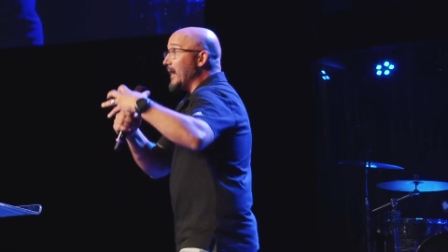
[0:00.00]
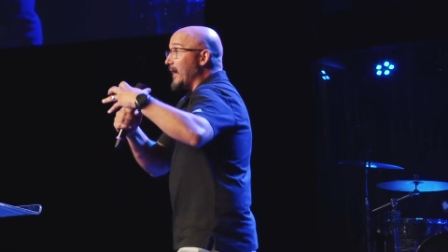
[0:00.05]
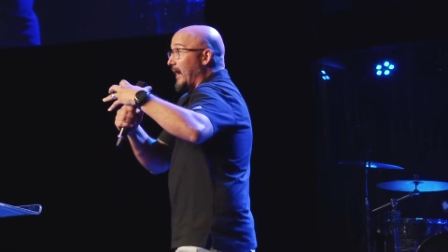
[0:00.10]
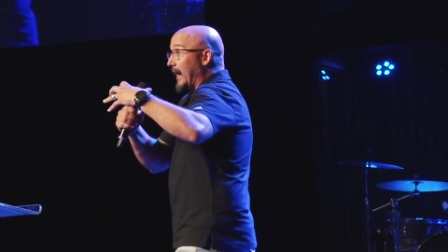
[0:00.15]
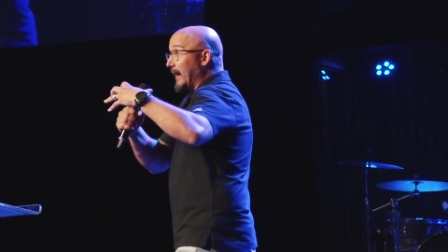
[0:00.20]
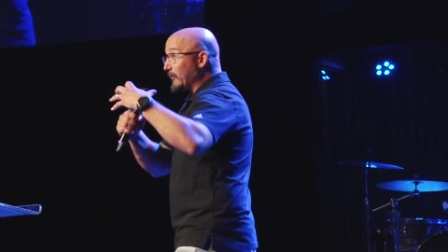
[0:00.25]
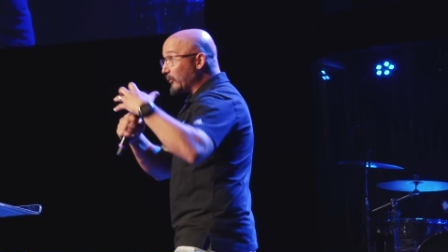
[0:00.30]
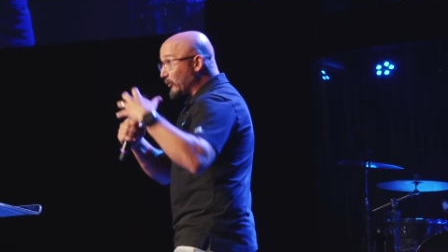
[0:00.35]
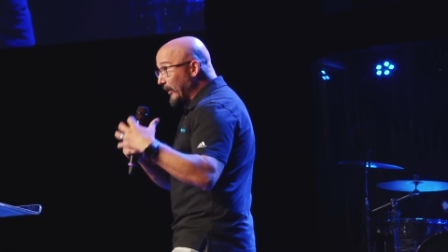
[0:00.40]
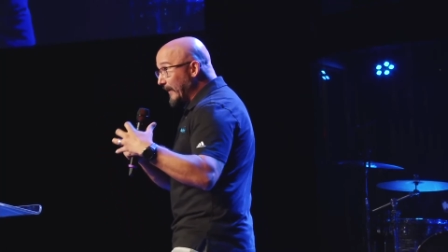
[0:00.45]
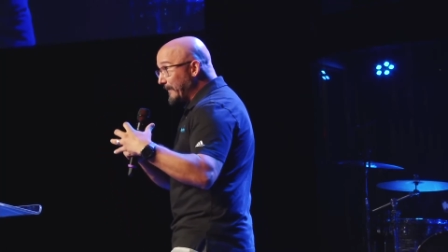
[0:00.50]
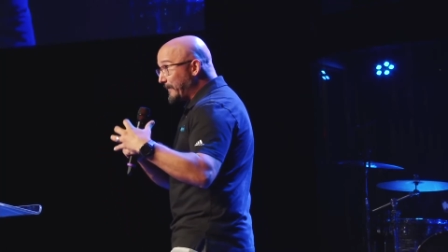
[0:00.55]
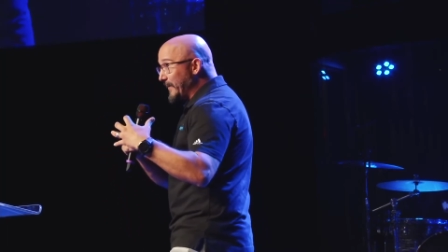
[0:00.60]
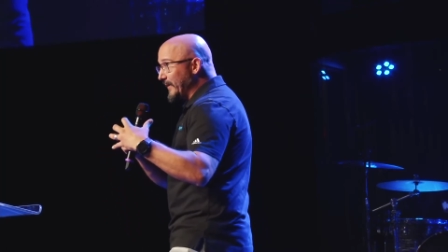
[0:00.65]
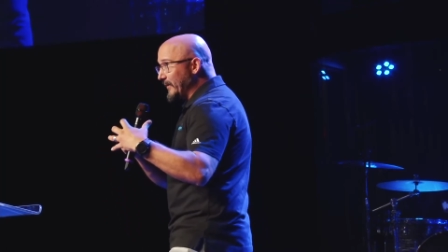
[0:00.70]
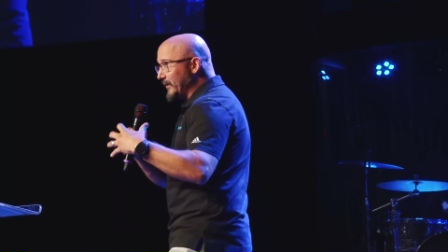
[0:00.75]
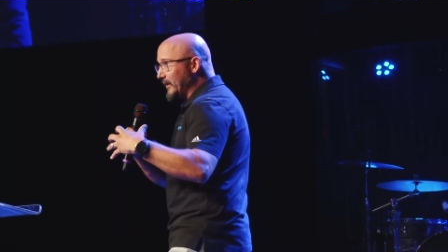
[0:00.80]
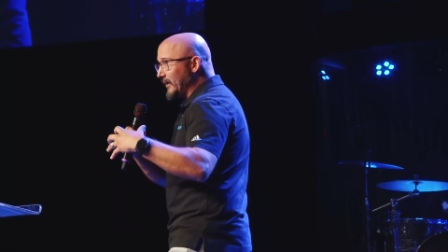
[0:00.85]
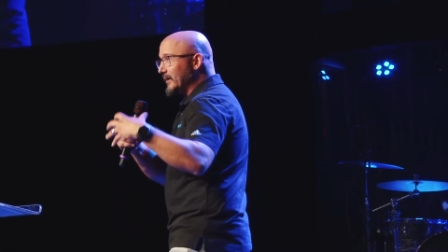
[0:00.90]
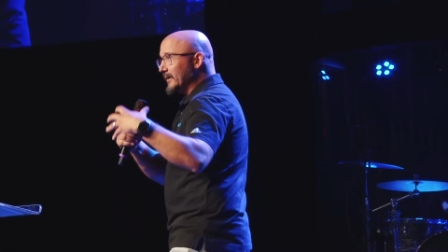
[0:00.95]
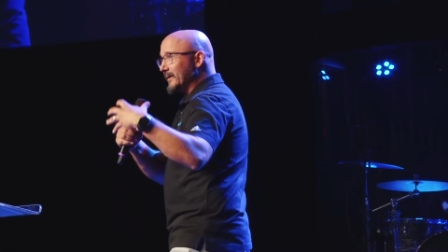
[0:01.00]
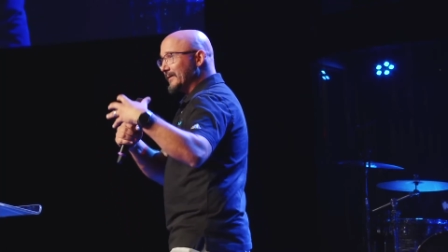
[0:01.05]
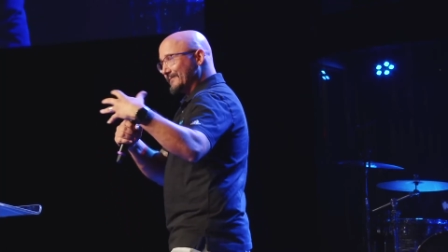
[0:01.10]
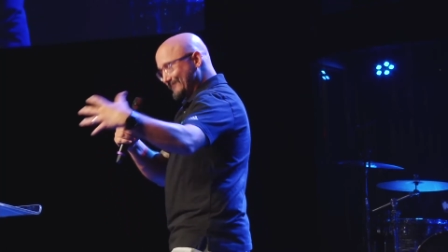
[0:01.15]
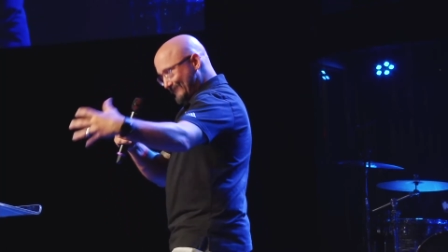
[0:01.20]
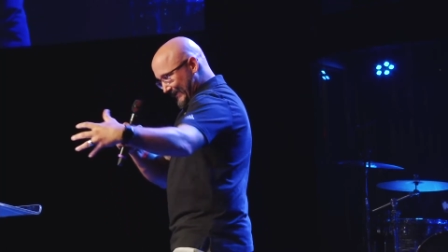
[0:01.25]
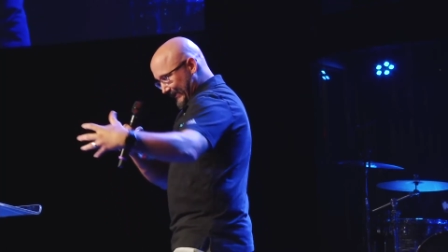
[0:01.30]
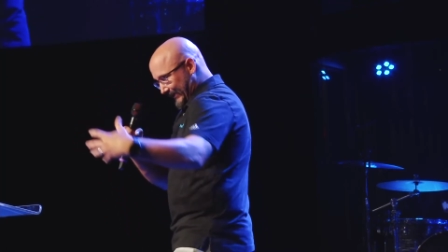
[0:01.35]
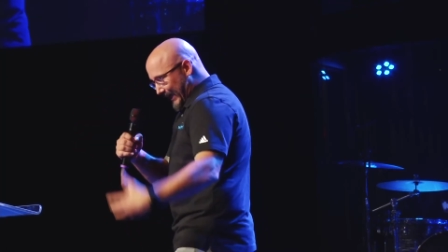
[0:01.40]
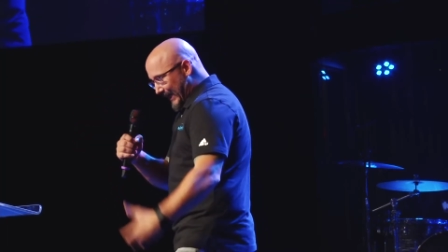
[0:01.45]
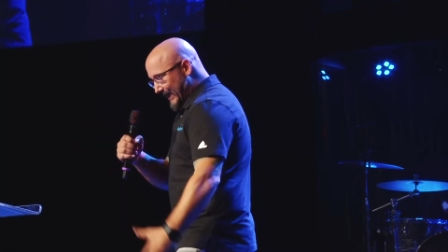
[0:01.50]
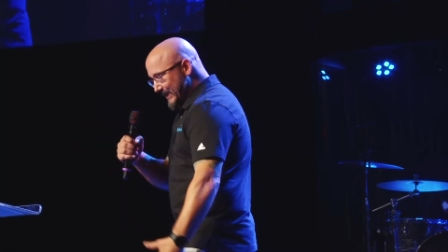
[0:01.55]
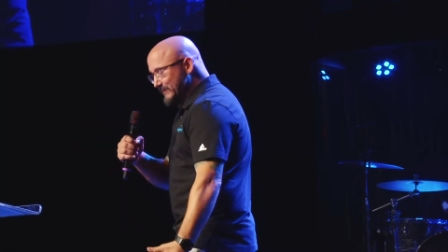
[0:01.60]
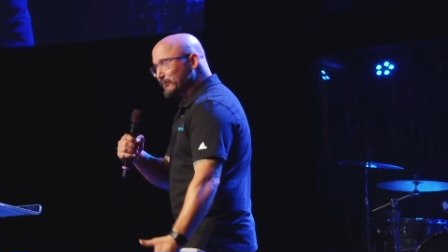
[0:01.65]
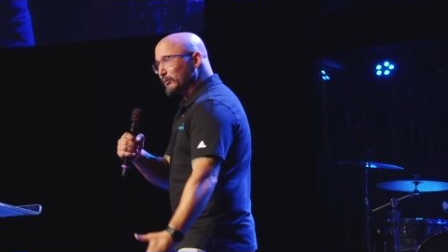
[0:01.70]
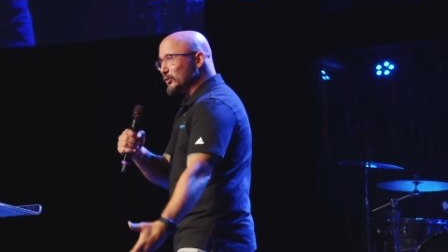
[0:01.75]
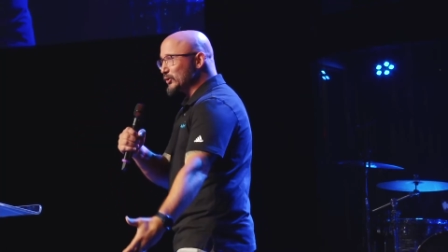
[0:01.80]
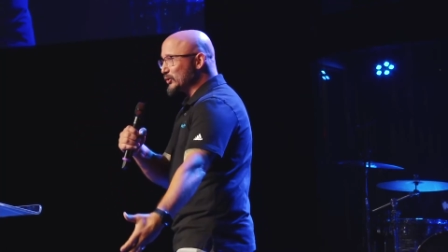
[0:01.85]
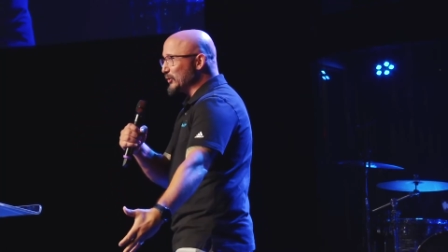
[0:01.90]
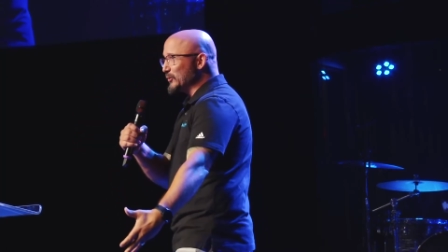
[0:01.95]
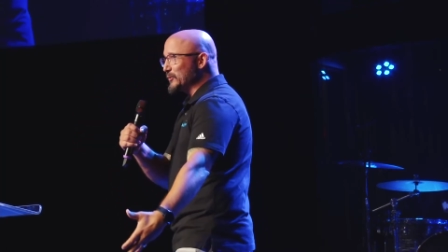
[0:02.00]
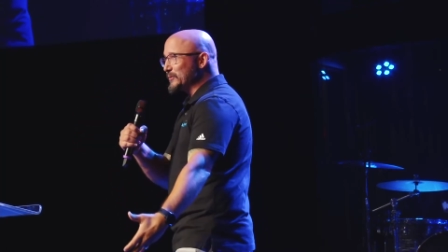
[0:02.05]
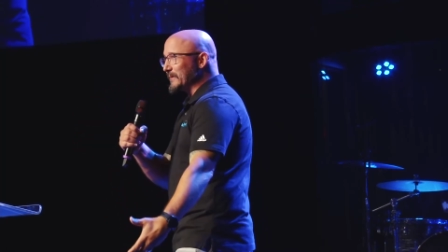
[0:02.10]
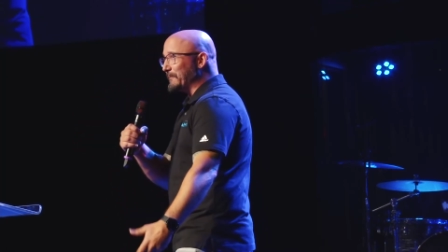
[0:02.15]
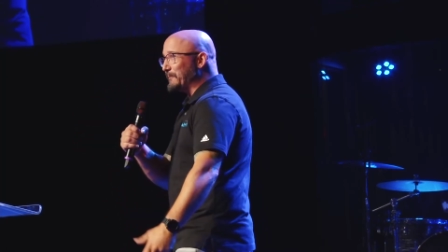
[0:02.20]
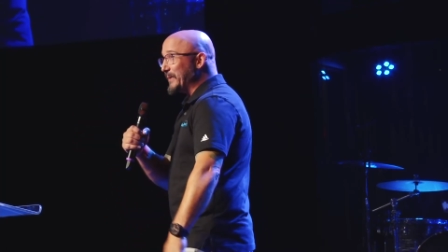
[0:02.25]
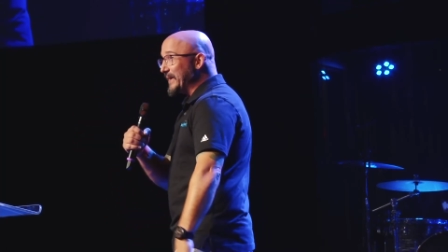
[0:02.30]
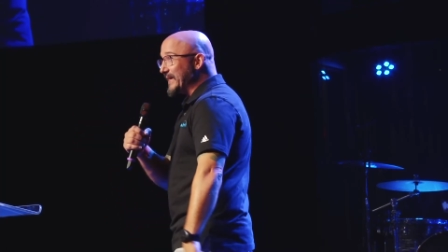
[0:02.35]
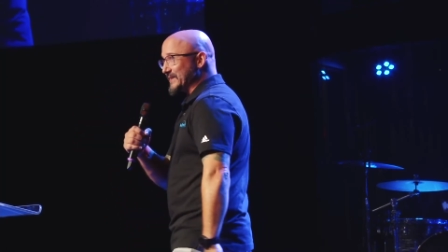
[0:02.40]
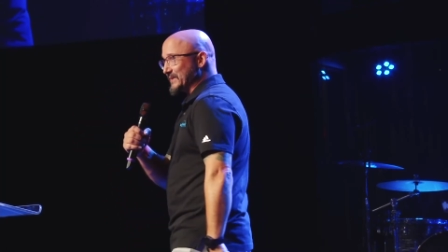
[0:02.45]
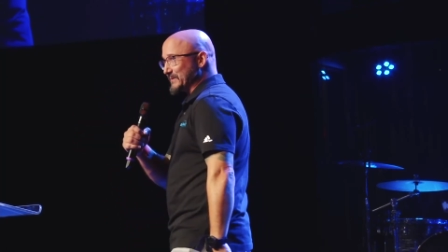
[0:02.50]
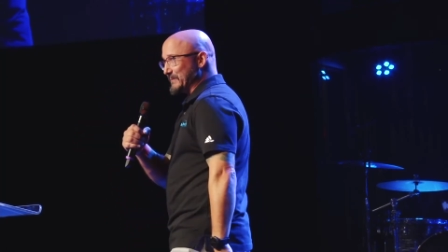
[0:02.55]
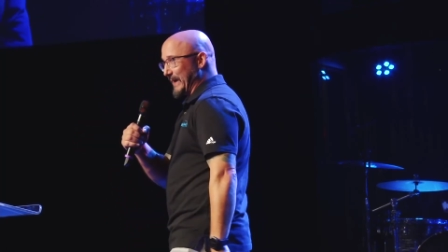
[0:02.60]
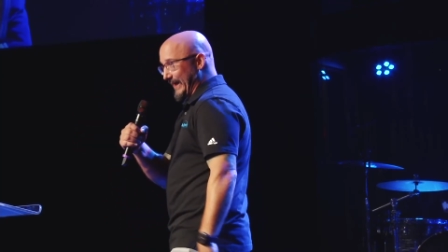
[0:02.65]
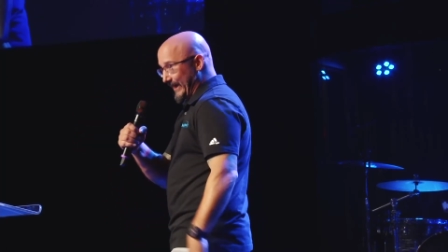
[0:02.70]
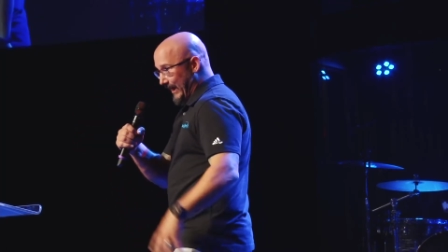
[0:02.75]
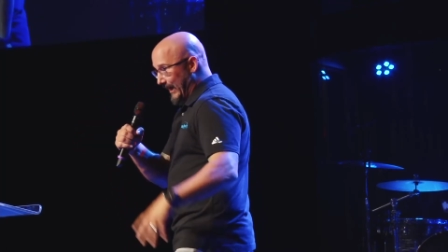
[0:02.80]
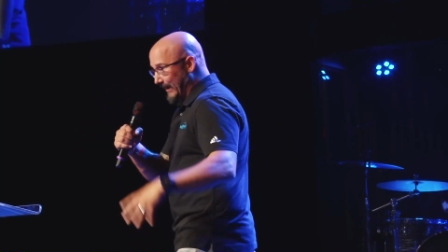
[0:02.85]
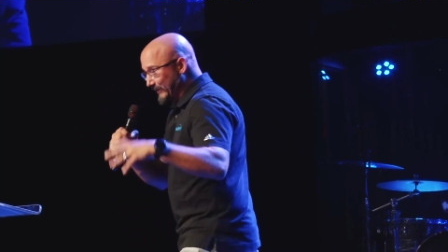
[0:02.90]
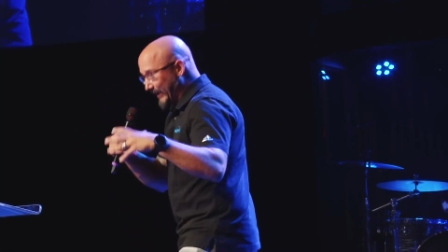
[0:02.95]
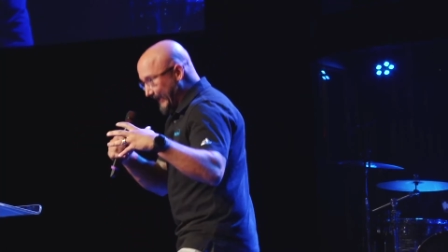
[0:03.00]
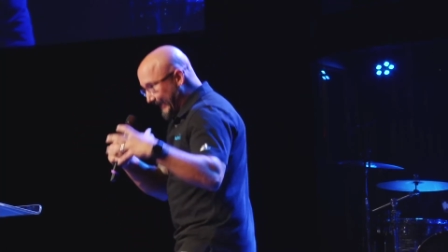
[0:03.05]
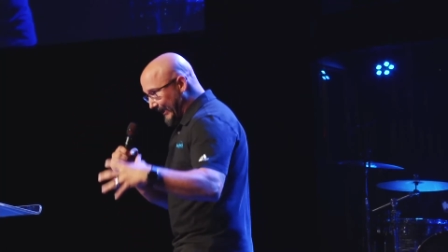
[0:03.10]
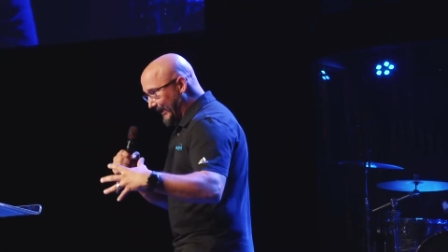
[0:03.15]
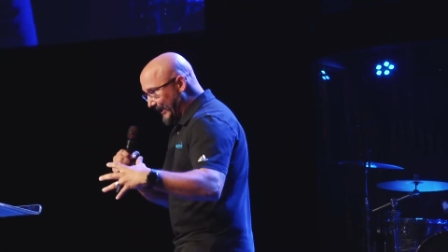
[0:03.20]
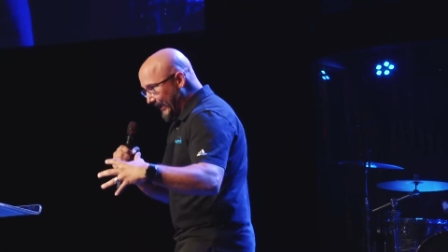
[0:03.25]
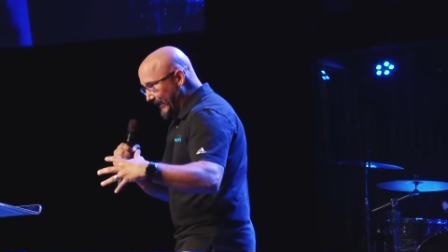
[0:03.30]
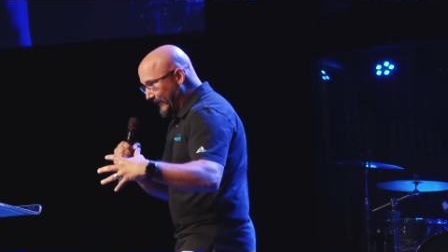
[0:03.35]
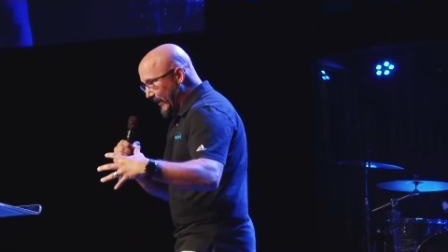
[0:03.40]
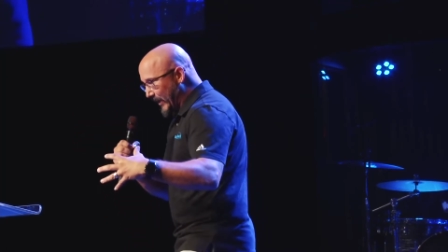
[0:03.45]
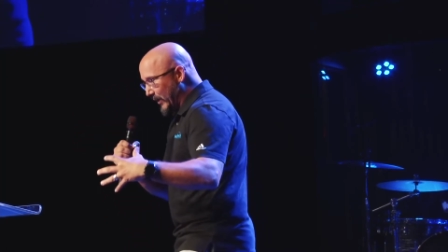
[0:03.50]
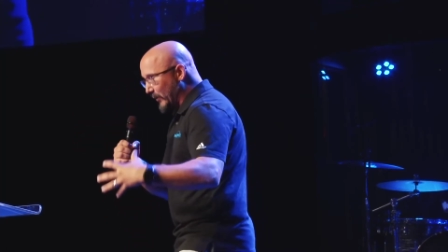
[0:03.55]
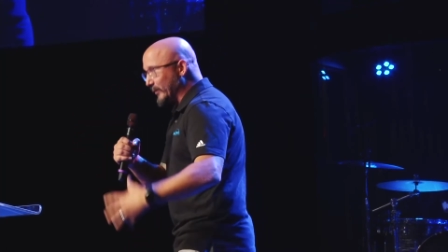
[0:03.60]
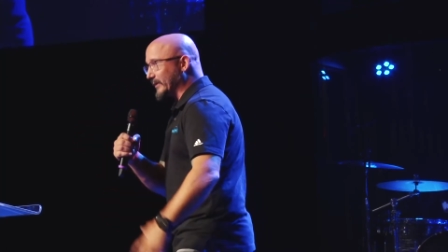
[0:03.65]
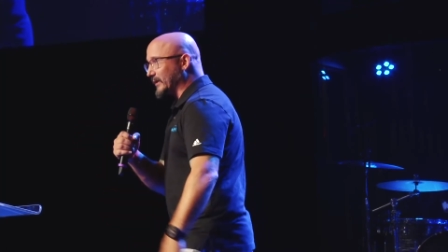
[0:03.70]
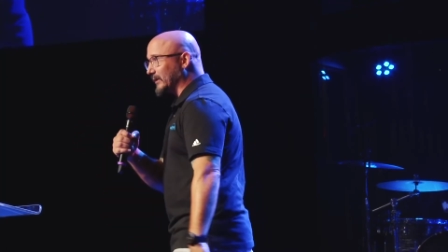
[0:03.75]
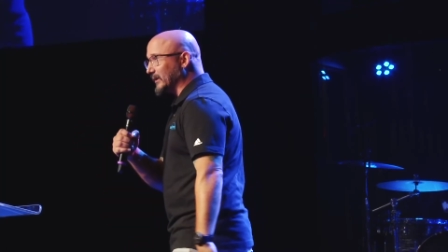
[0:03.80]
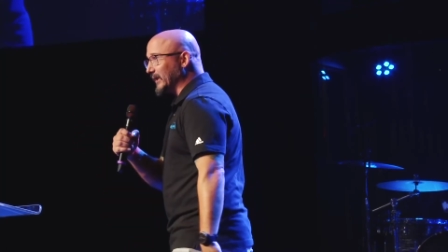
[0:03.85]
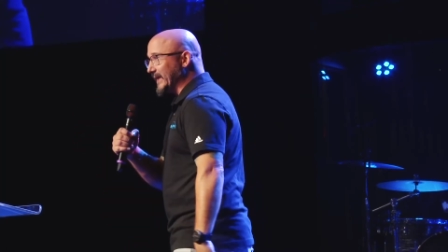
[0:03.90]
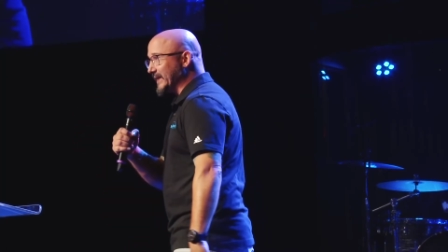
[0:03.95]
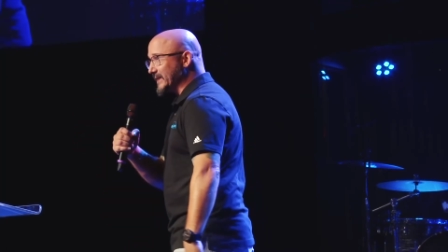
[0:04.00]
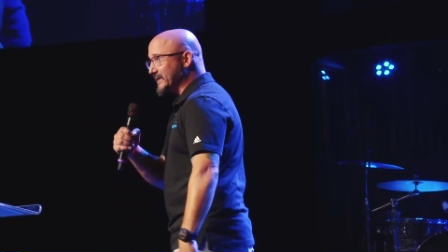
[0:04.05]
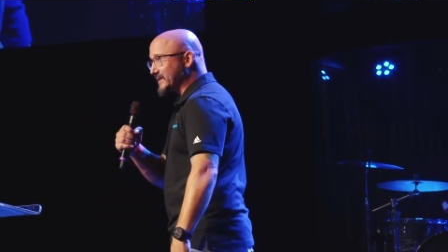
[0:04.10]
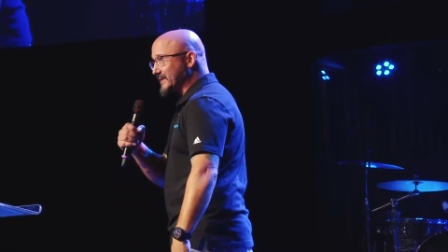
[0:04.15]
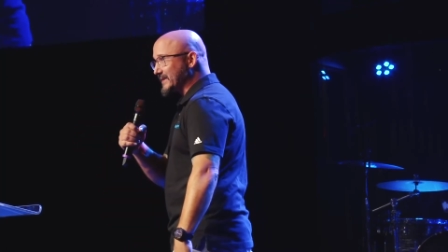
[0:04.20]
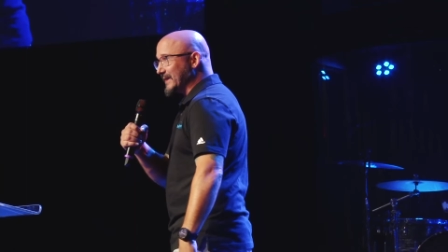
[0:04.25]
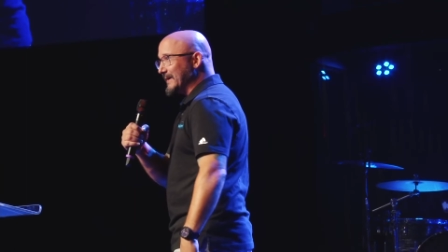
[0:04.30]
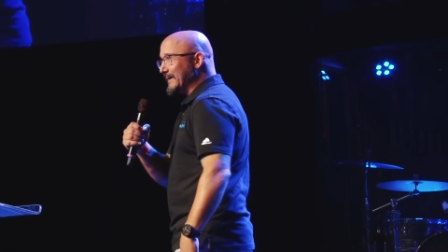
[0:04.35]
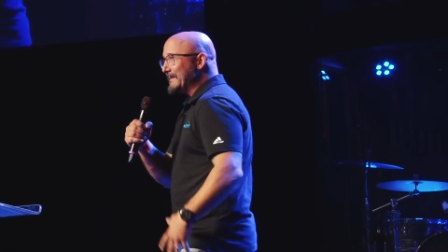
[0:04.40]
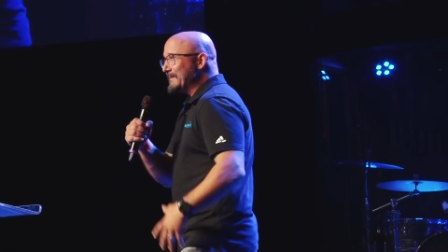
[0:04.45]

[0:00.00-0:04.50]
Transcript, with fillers: I'm gripping gospel shoes of peace, man. I'm like in there with cleats.